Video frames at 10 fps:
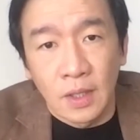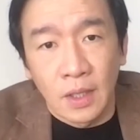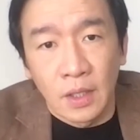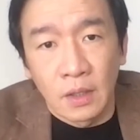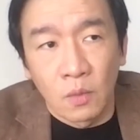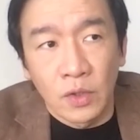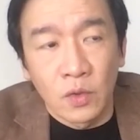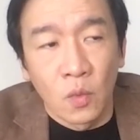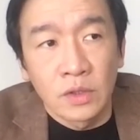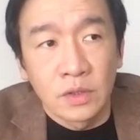And what
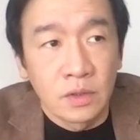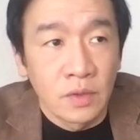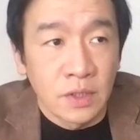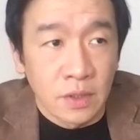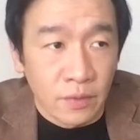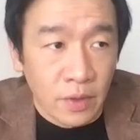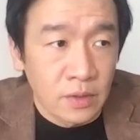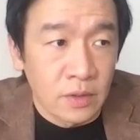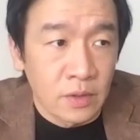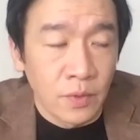you want to do as a
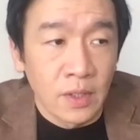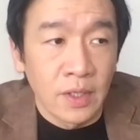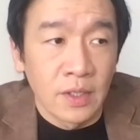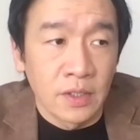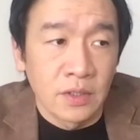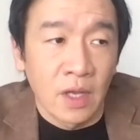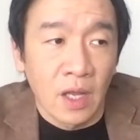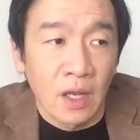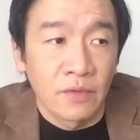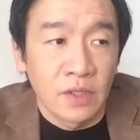director really is to
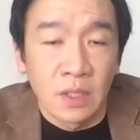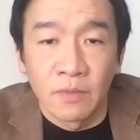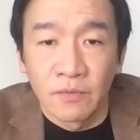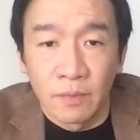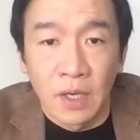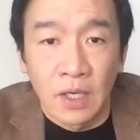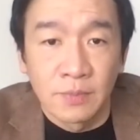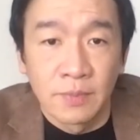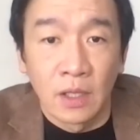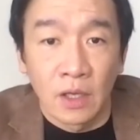have the sum of the
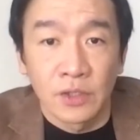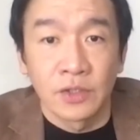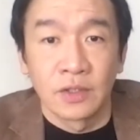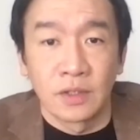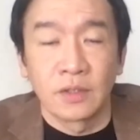parts be larger,